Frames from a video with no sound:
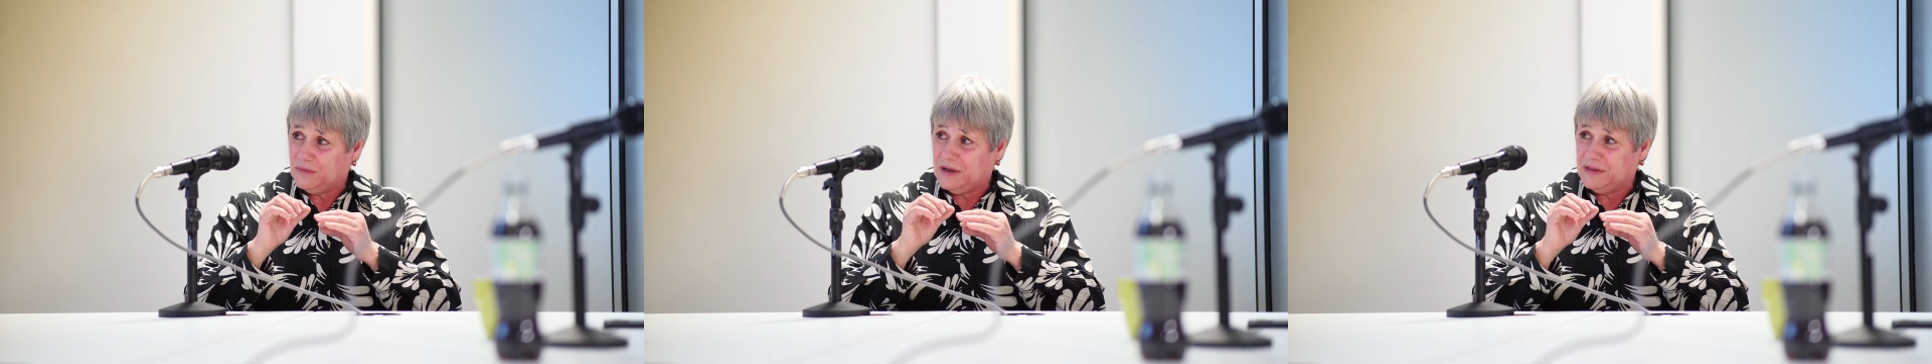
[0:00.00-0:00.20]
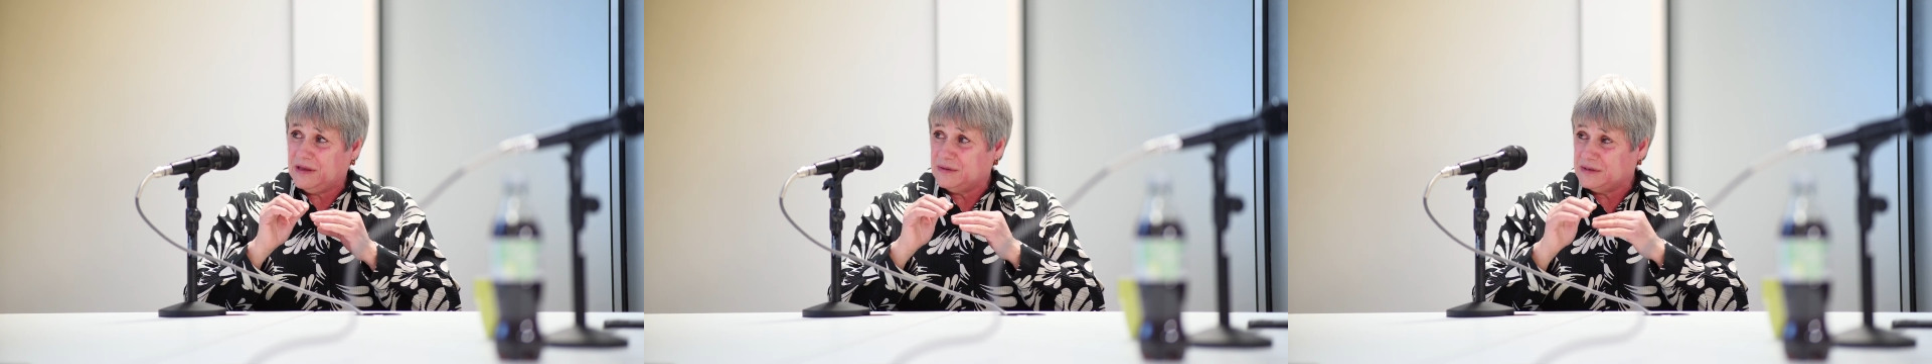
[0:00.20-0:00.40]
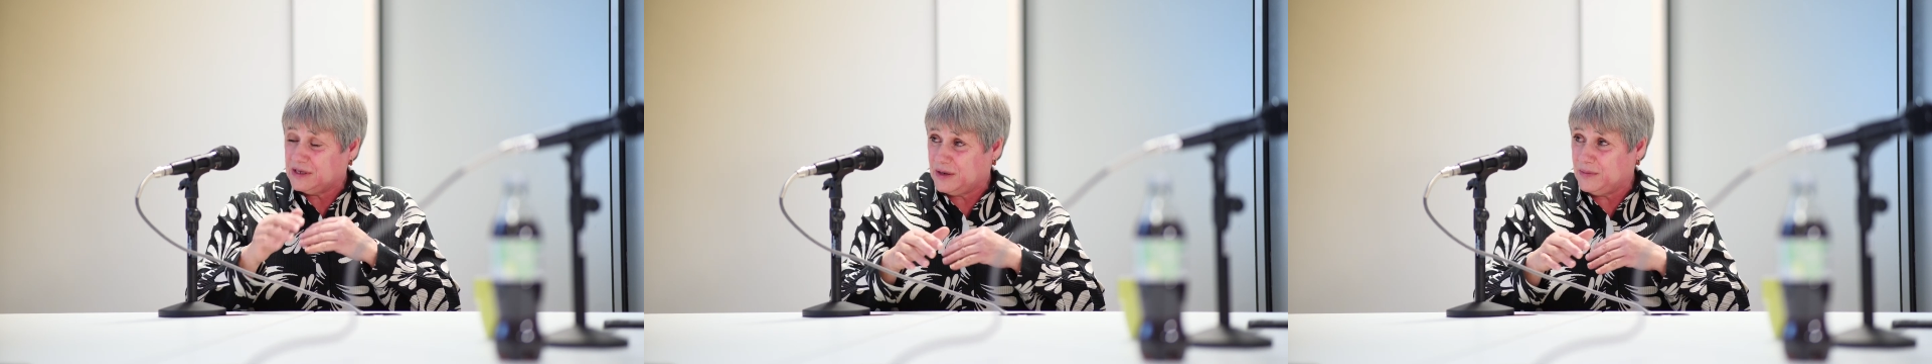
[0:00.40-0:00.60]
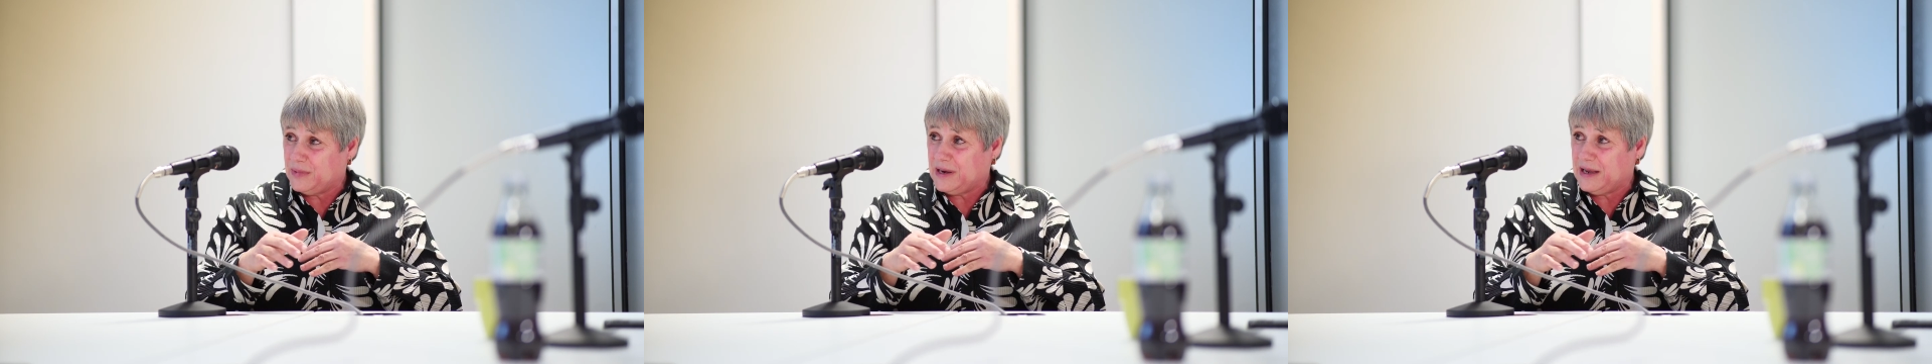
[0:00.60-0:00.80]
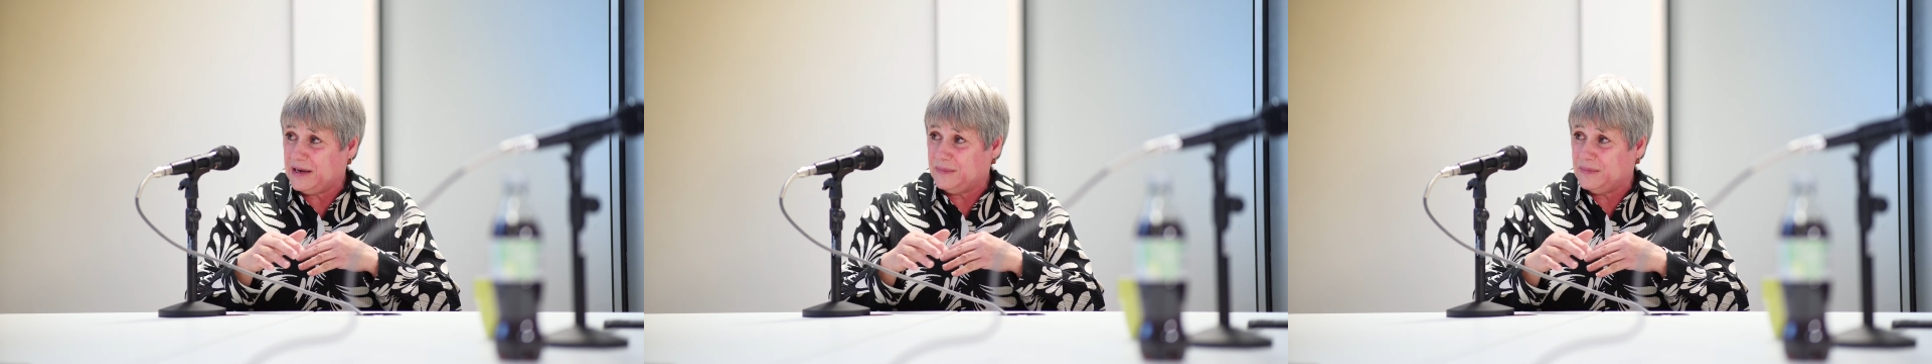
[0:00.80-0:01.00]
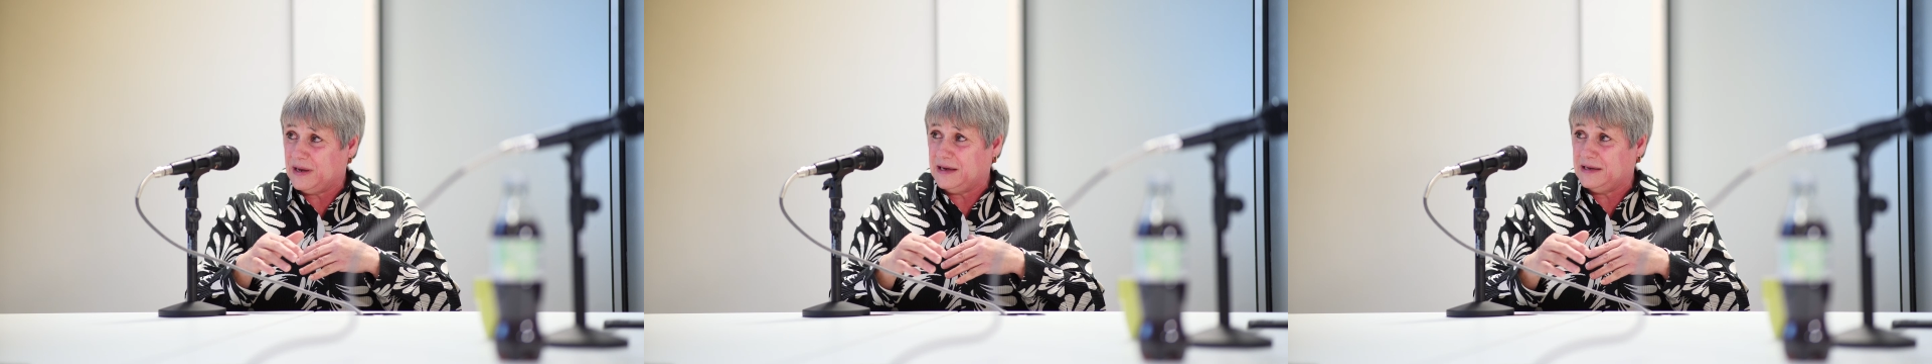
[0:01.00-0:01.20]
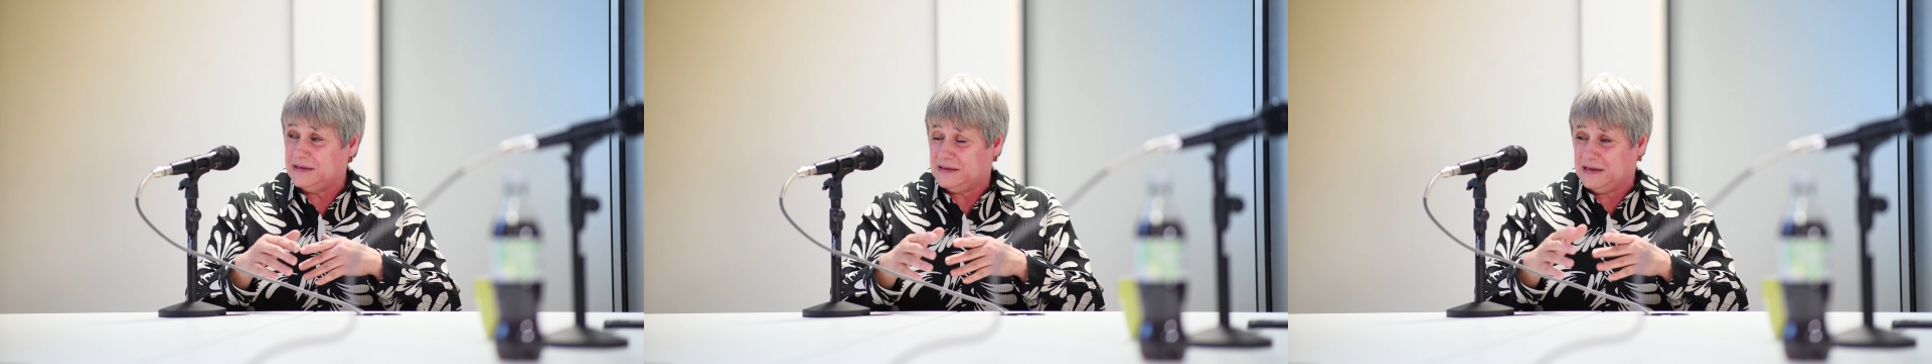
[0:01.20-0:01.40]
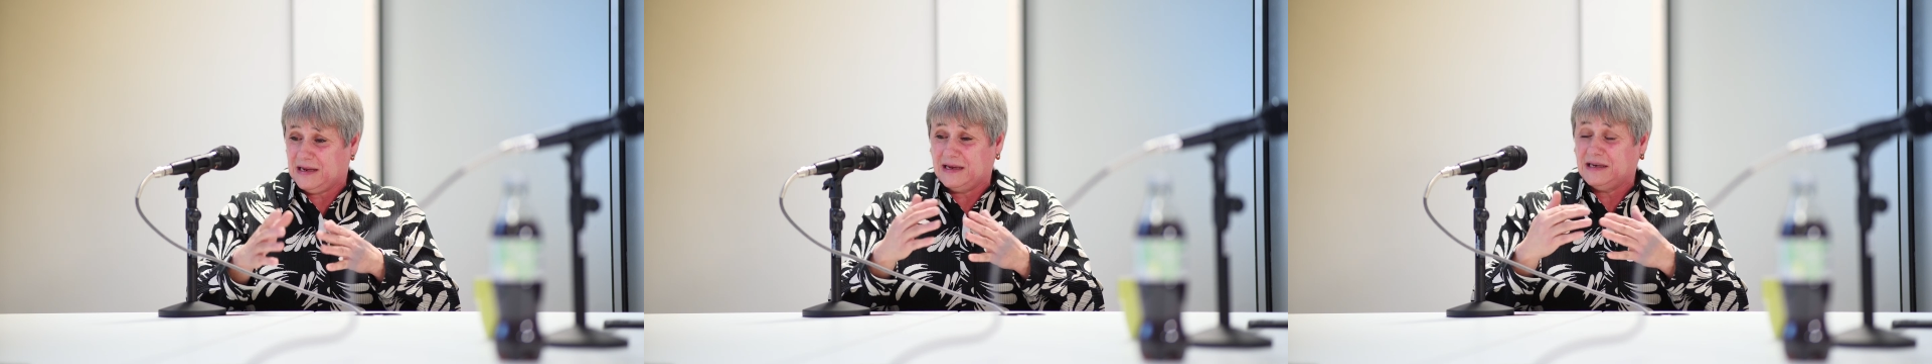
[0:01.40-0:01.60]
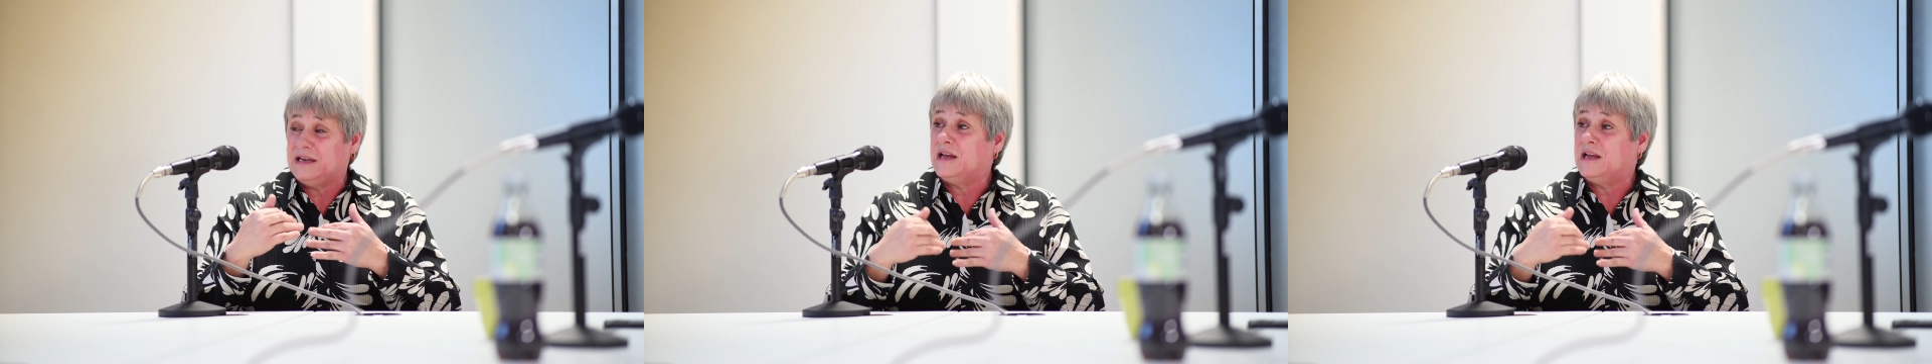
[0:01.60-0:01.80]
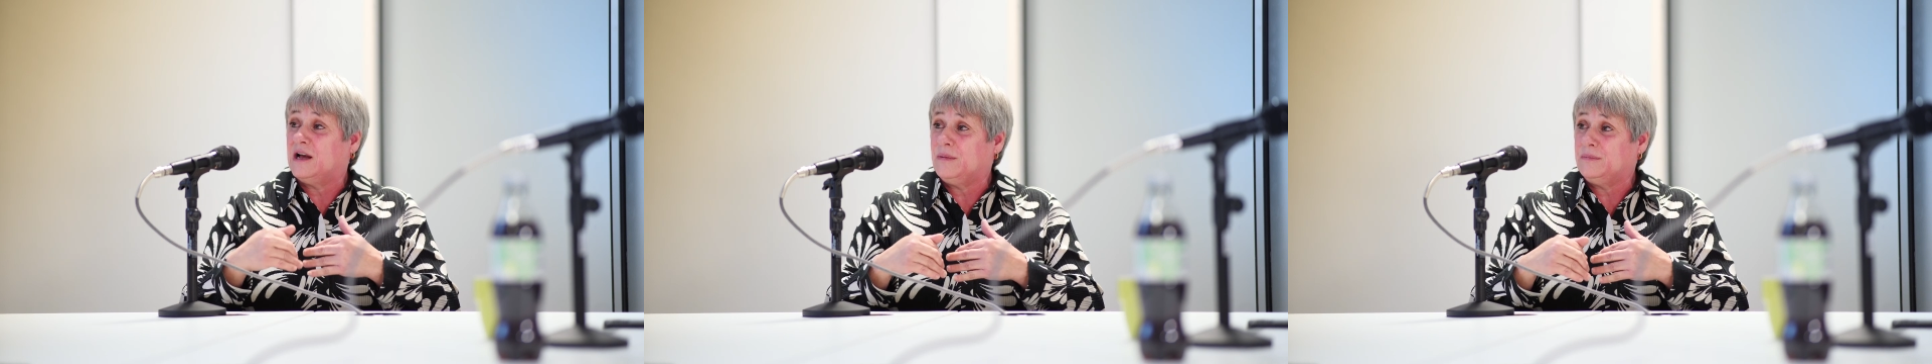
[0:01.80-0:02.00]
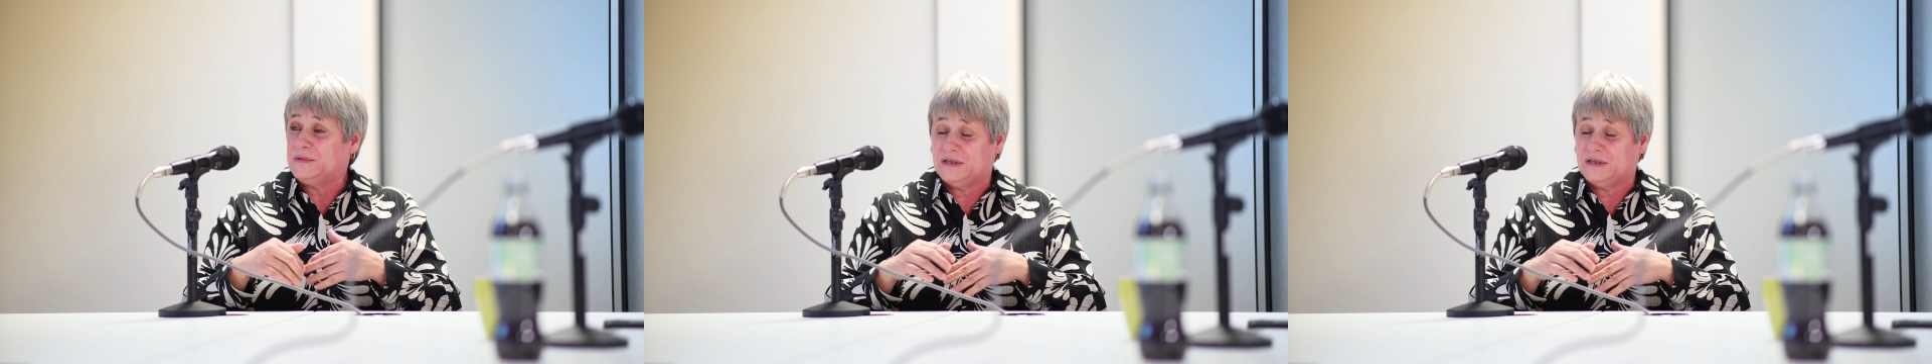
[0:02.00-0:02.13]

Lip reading: there was a complaint made, the lady come